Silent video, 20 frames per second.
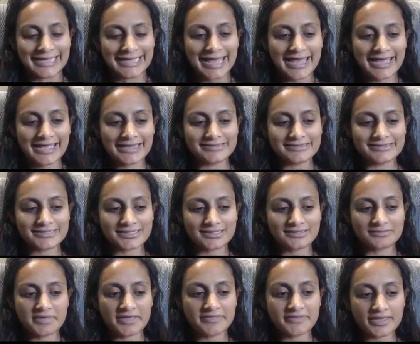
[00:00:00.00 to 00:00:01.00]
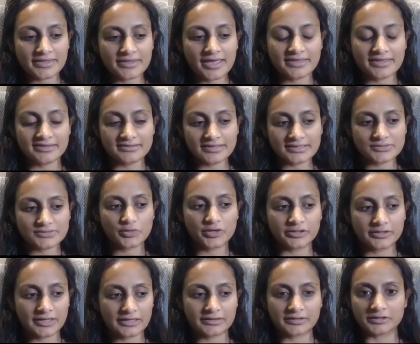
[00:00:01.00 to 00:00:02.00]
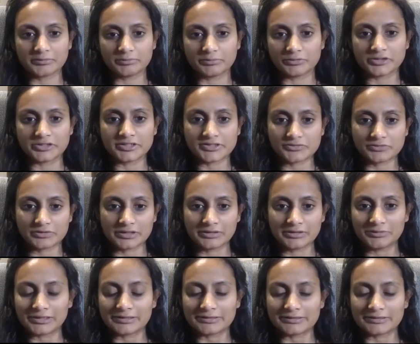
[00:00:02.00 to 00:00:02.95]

And that, I think that's one thing that our board does really well.